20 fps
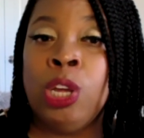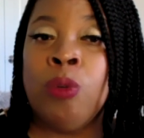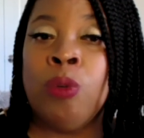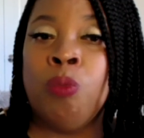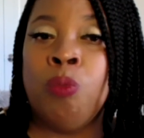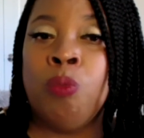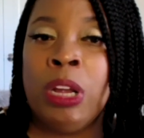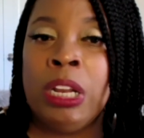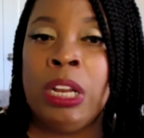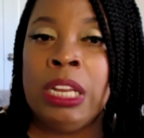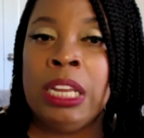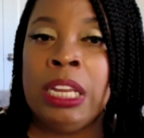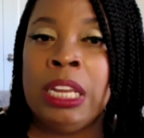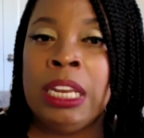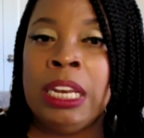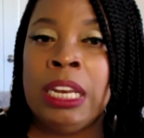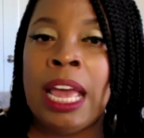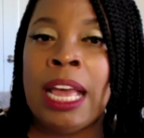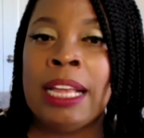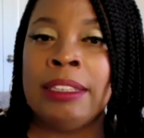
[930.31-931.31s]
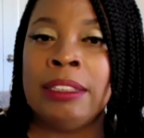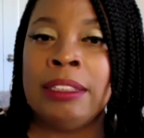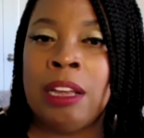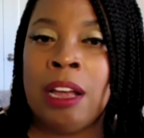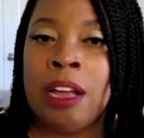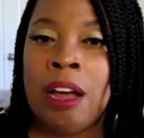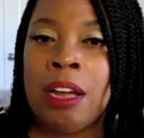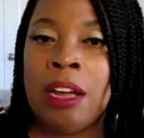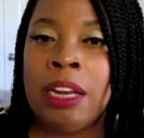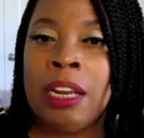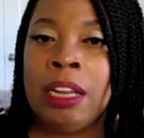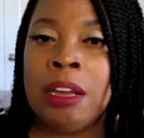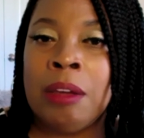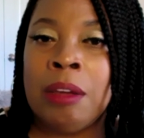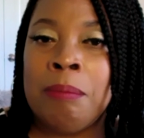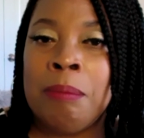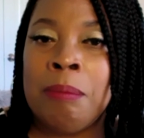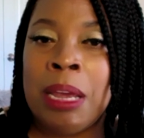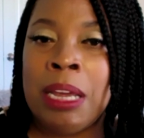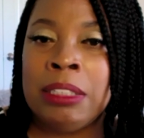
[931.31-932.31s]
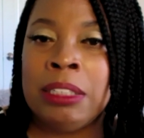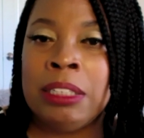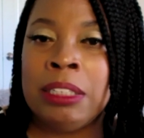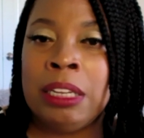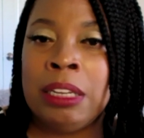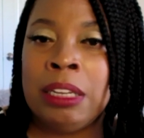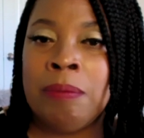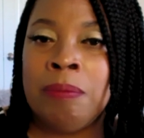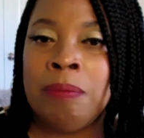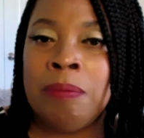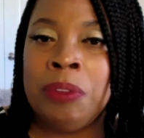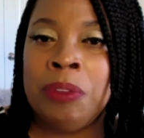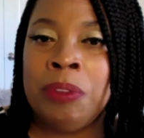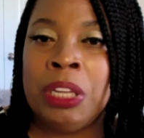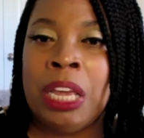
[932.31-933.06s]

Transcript: went in as God had commanded him,